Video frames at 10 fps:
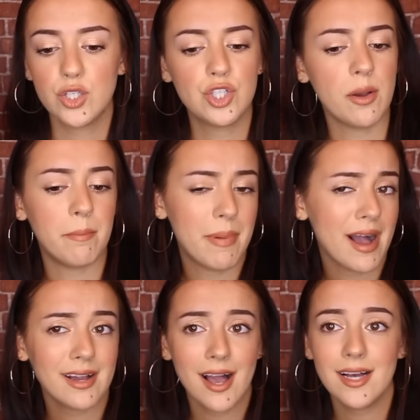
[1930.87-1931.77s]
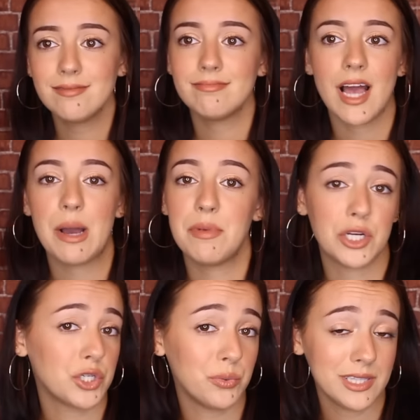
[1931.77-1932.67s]
champaca, I'm
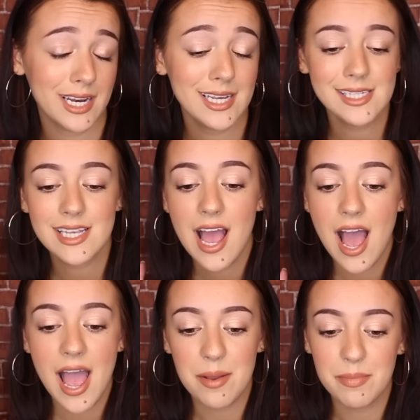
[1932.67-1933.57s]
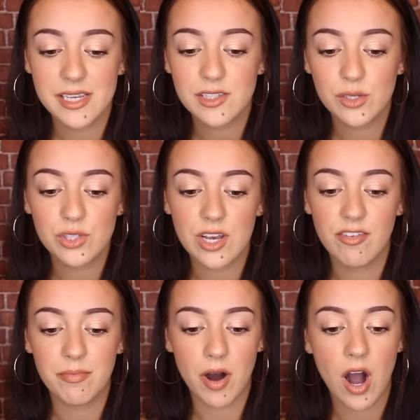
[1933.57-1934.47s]
not sure what that is, and base notes
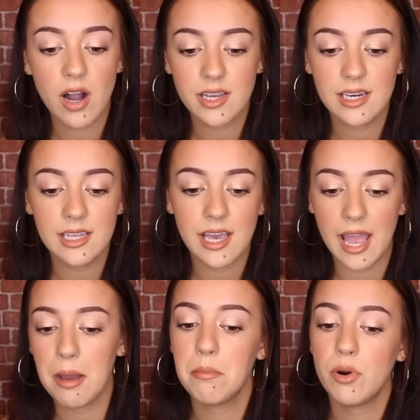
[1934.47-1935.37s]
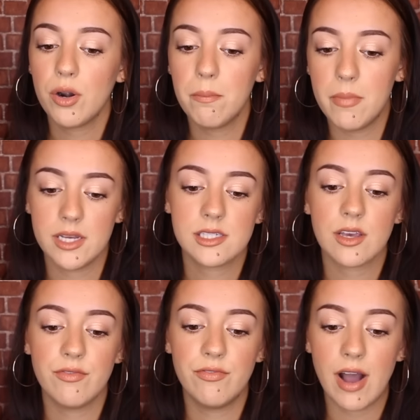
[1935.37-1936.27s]
of mahogany, amber,
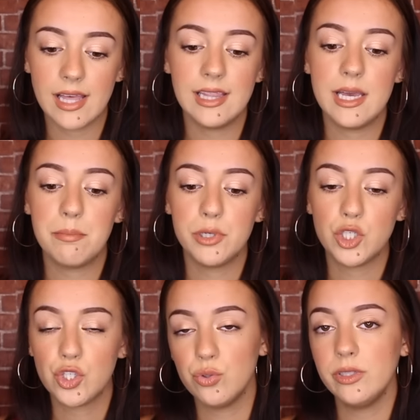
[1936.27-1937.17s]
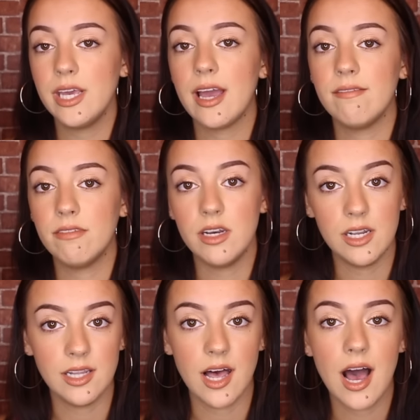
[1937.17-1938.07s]
musk, violet, patchouli, and
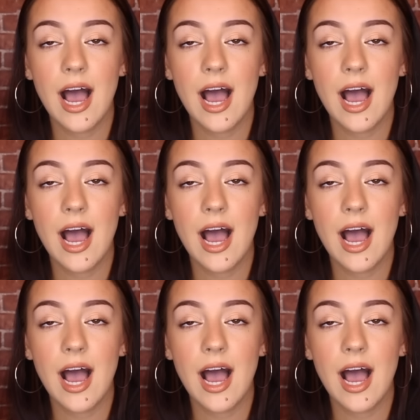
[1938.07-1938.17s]
vanilla.